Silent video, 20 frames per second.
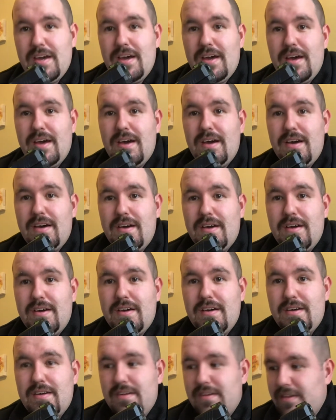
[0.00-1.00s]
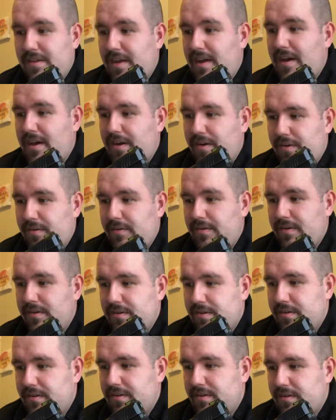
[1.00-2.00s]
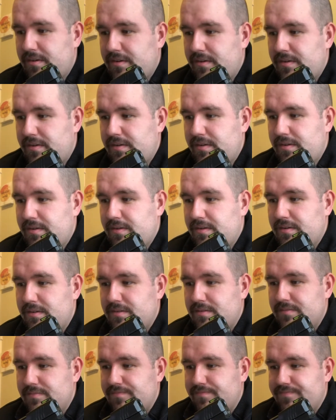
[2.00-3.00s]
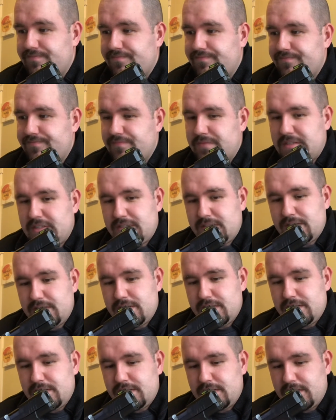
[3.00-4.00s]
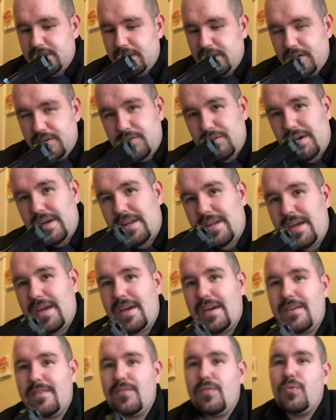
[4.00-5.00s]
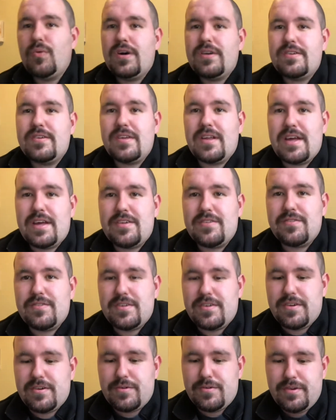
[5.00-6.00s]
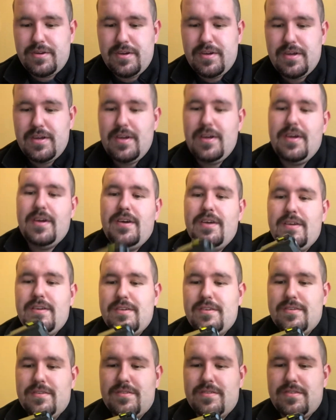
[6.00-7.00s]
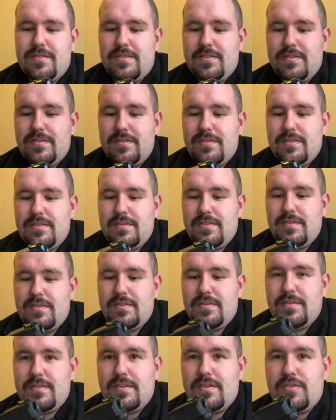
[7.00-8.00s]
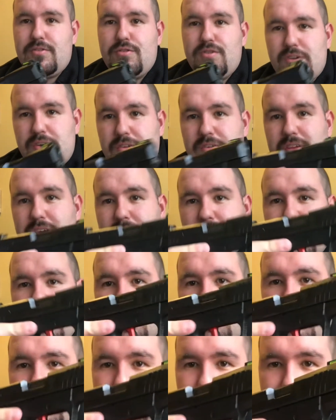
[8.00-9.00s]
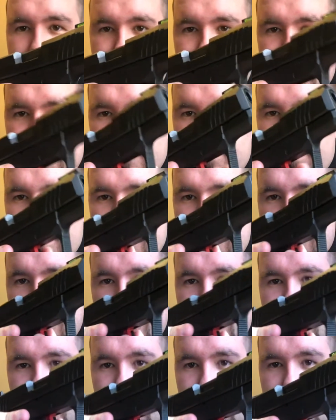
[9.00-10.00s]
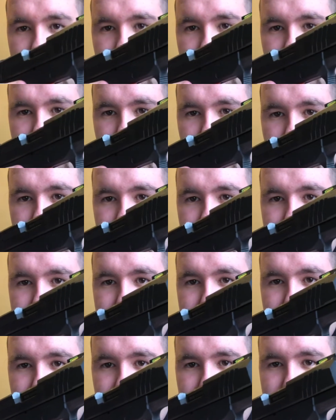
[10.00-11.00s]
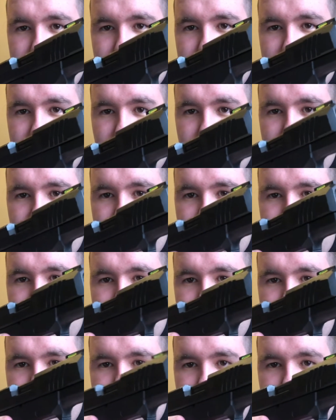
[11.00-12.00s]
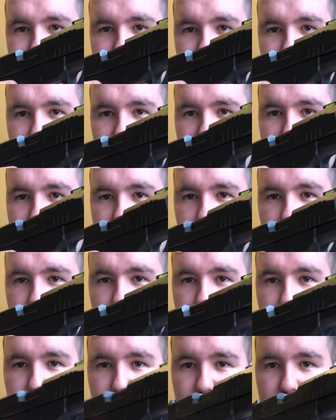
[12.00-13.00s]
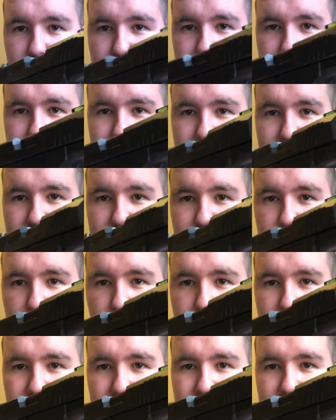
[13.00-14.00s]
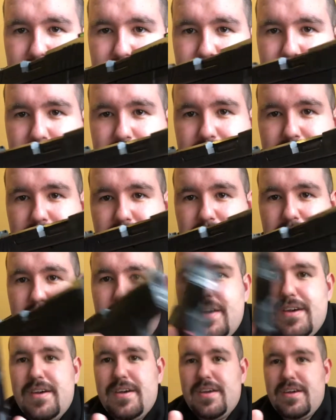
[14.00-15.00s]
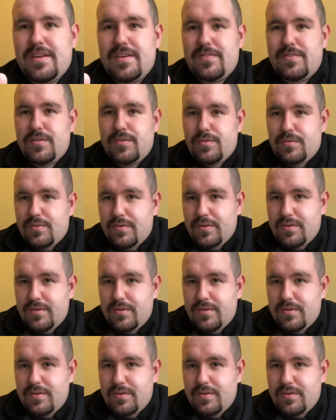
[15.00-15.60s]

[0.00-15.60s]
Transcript: Uh, now, um, the issue I had had if you watched the last video is the trigger that came with this gun, the factory trigger, had a lot of side-to-side -side lateral movement, lateral play in it. And if you